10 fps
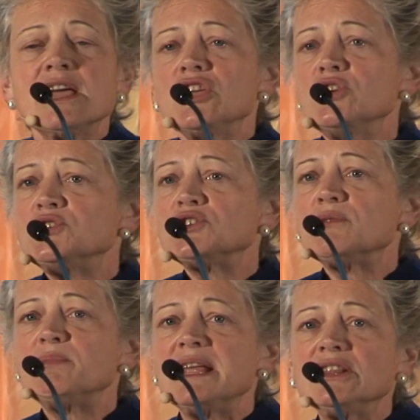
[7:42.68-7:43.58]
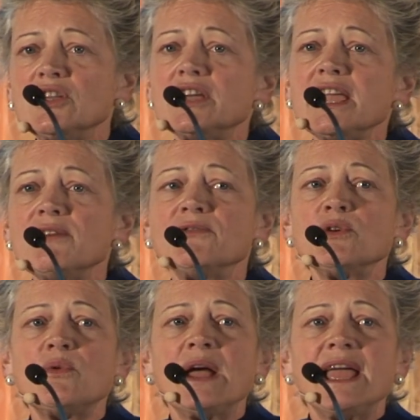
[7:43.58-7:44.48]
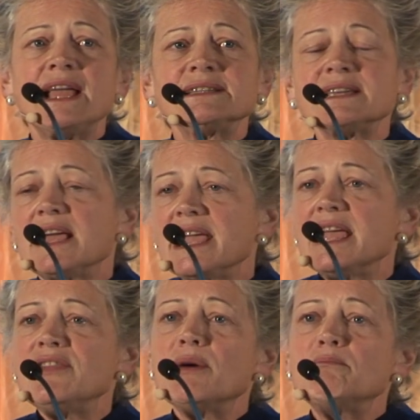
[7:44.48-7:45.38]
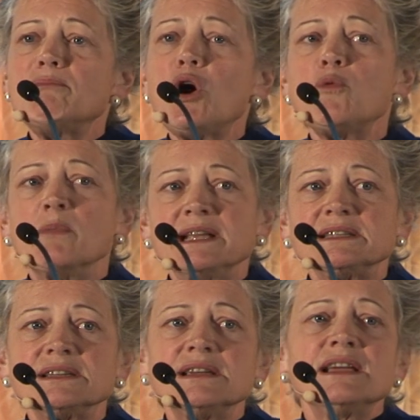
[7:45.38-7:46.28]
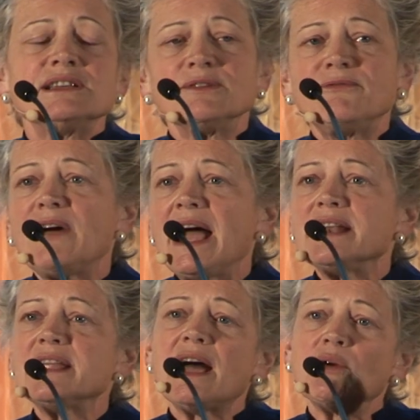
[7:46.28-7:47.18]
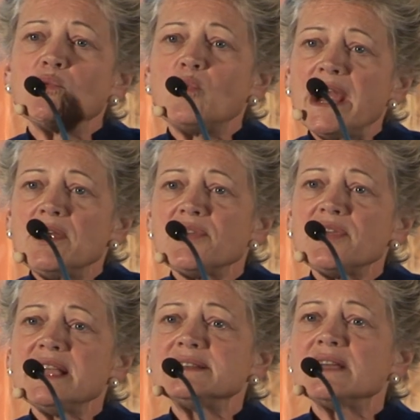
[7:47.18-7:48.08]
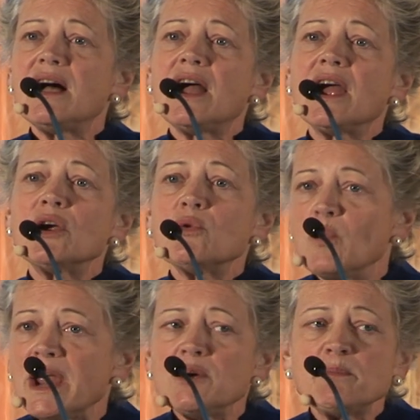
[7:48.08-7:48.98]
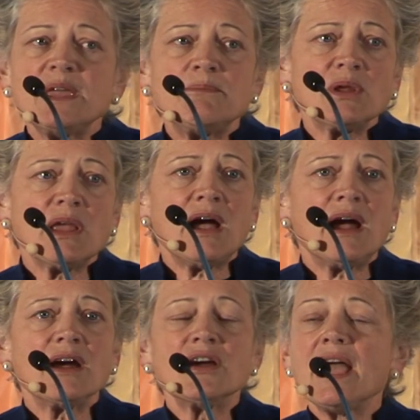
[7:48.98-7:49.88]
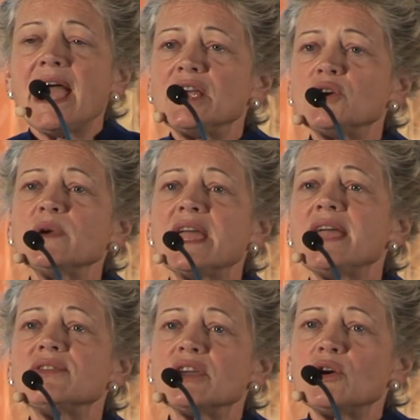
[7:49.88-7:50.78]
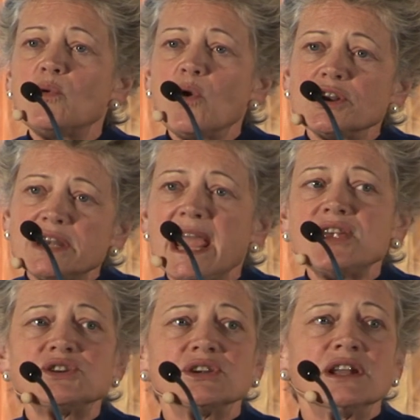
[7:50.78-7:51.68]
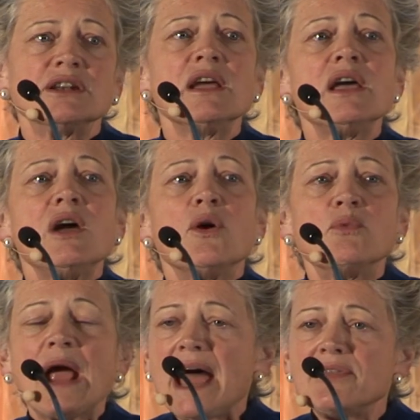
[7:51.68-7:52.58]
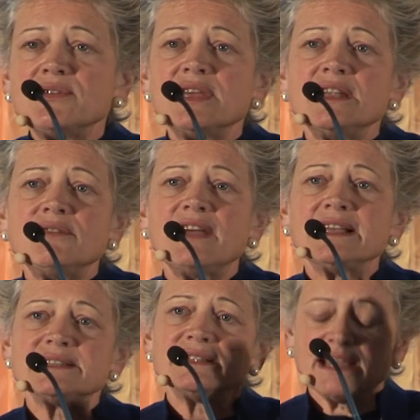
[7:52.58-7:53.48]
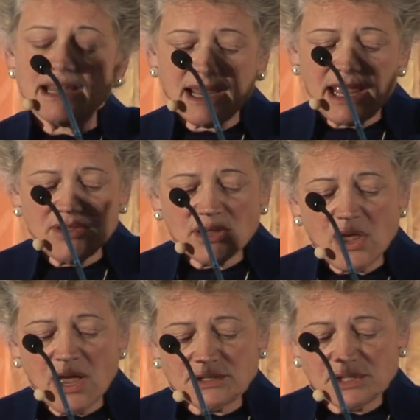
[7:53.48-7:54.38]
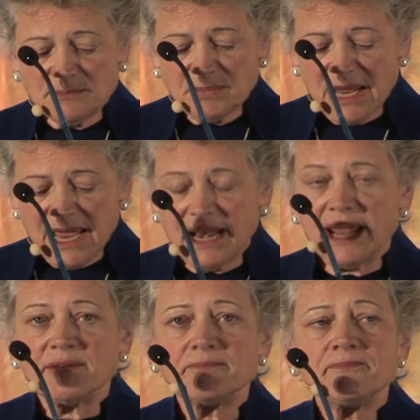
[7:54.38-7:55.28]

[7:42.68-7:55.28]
You should be looking for ways in the moment to find out where things are, where people are, and create the coordination rather than investing in the long-term planning.